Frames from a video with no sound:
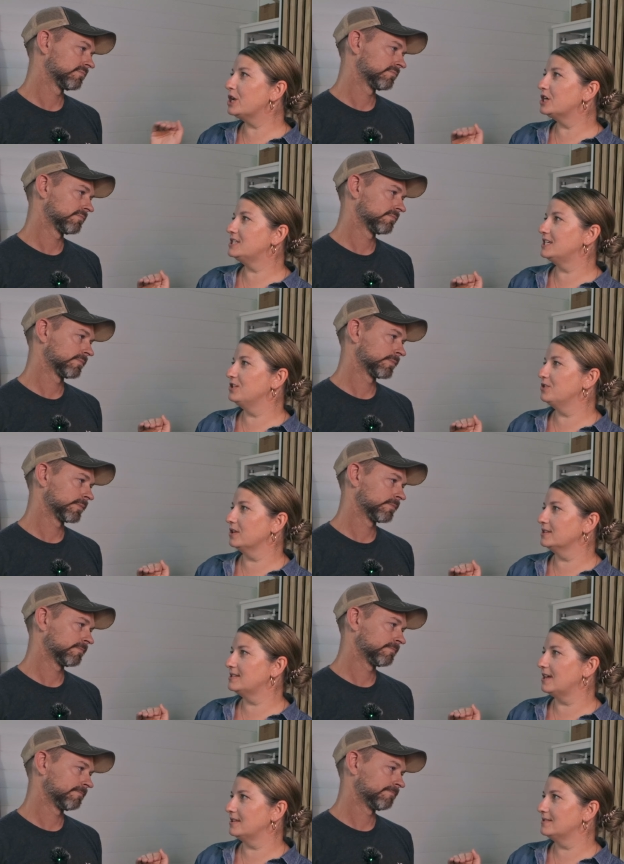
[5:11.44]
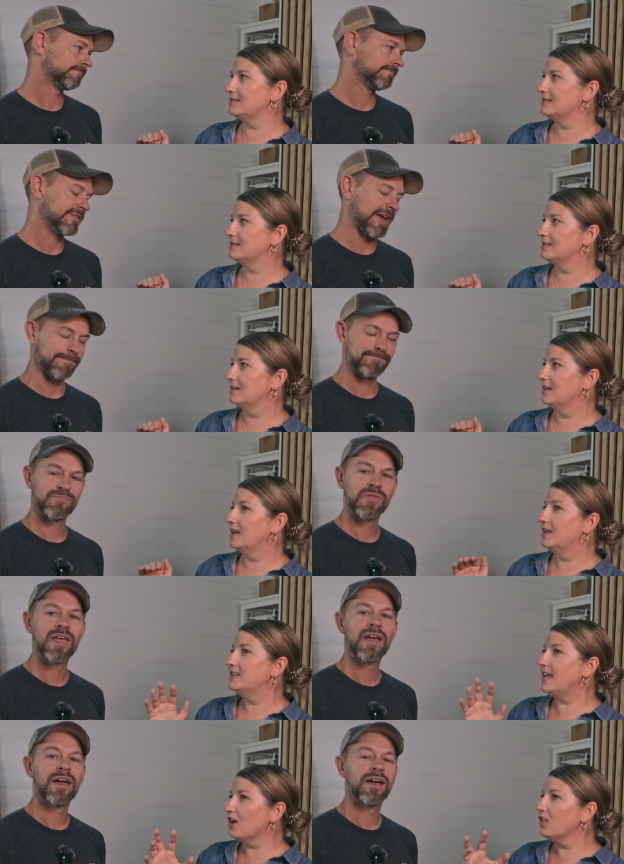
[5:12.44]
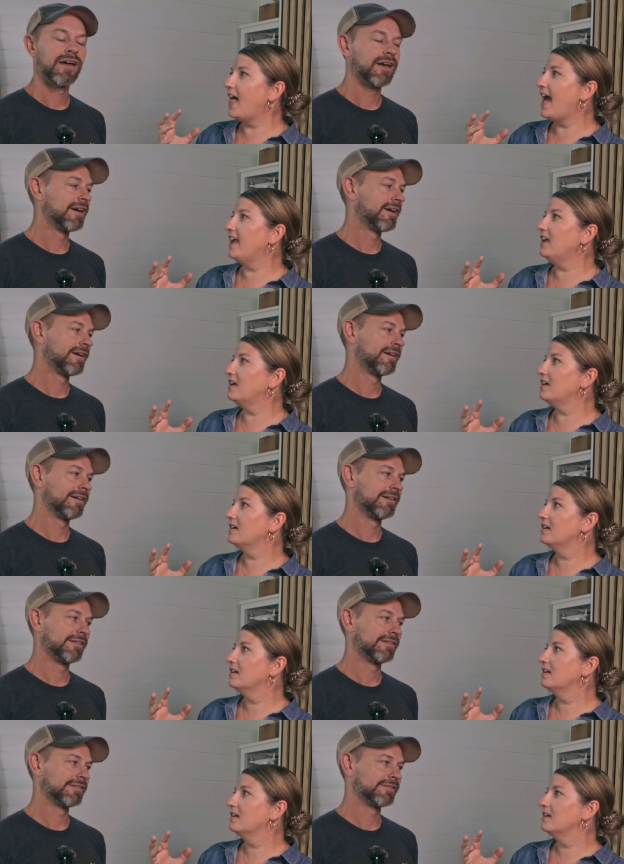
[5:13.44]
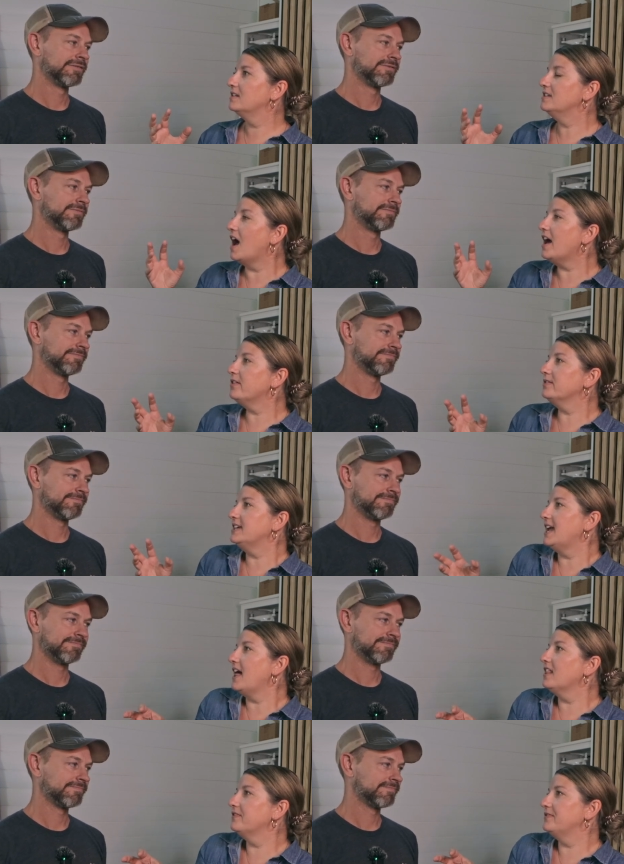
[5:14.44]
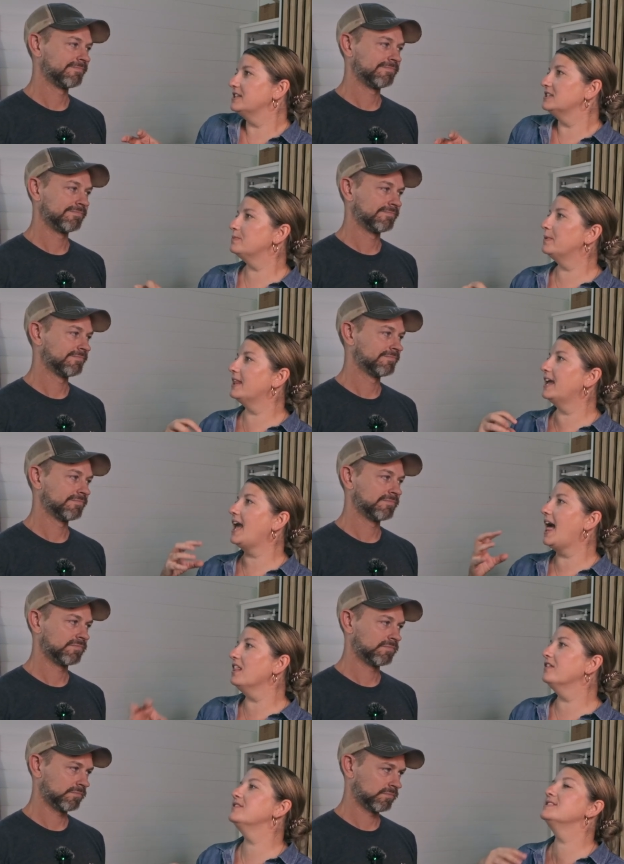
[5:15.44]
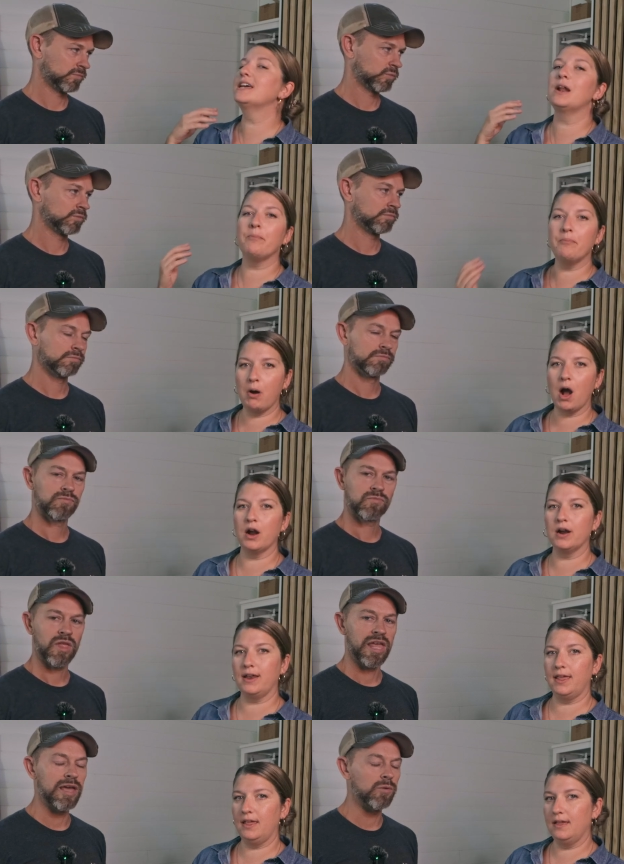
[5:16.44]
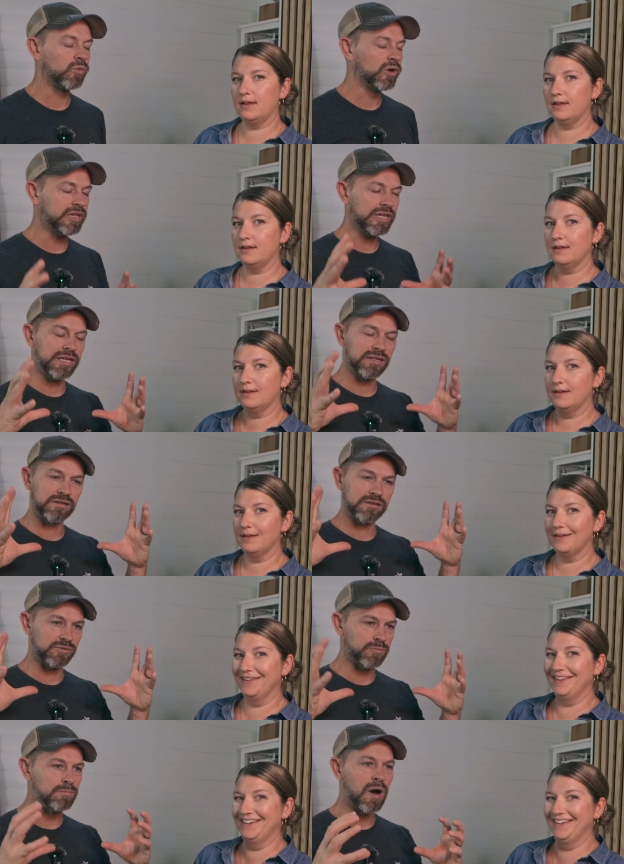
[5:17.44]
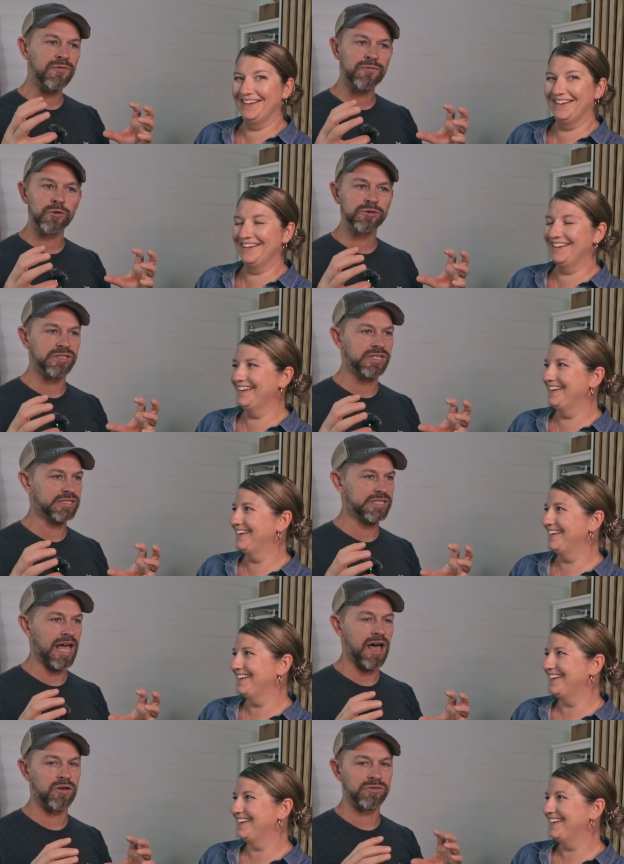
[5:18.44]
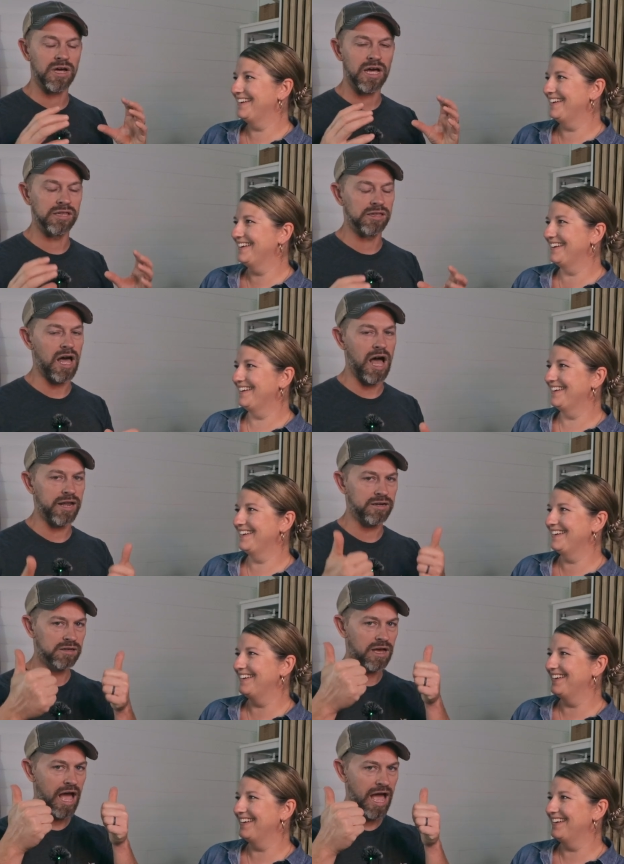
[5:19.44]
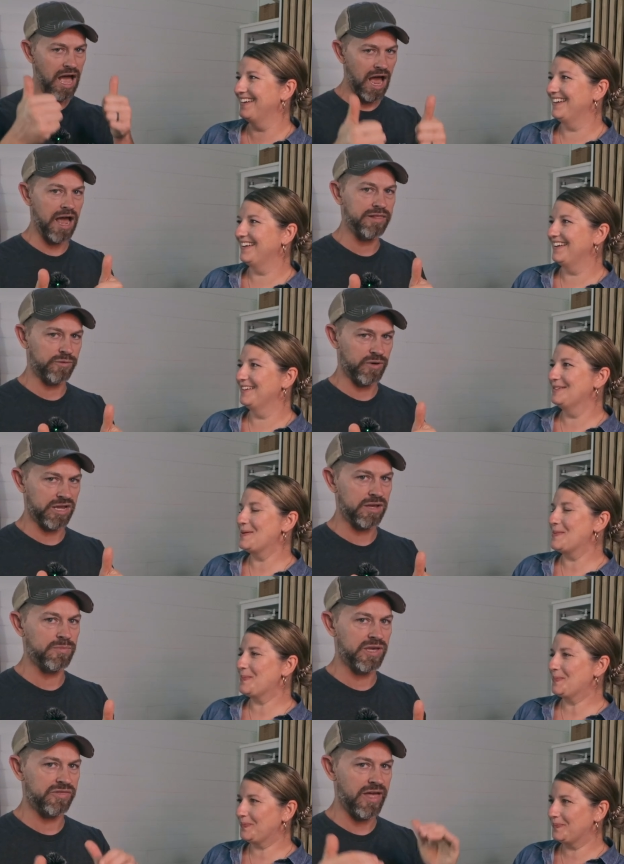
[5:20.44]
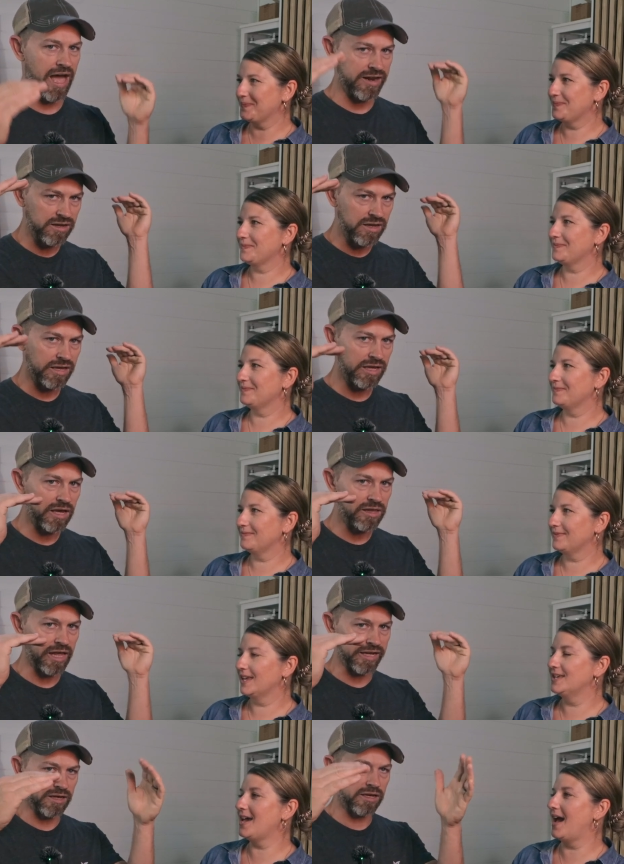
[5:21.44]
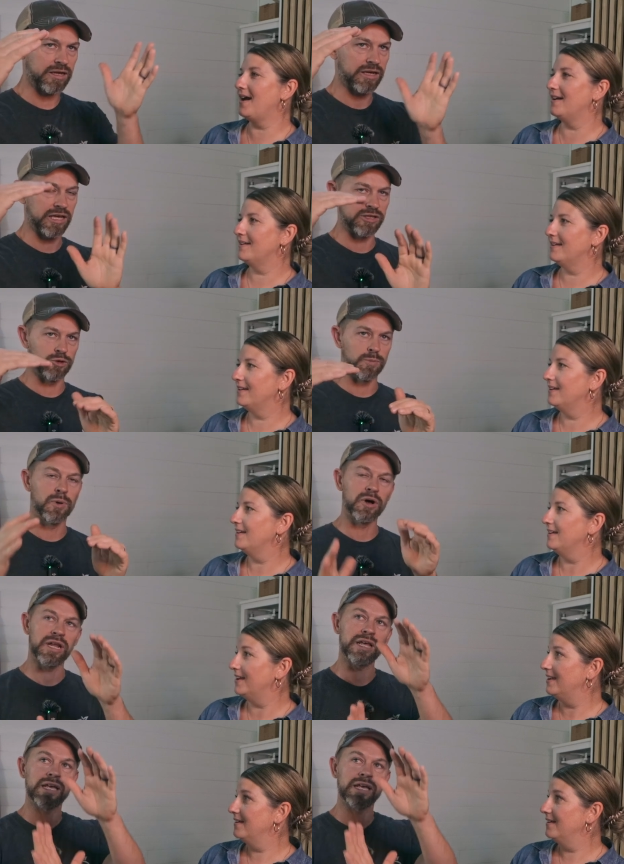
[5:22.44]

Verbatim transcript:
Speaker 1: 13 year old sons. Yeah. They're like not only elephants, but like elephants at a party.
Speaker 2: It really muffles the sound a lot. I highly recommend that. Like yeah. you put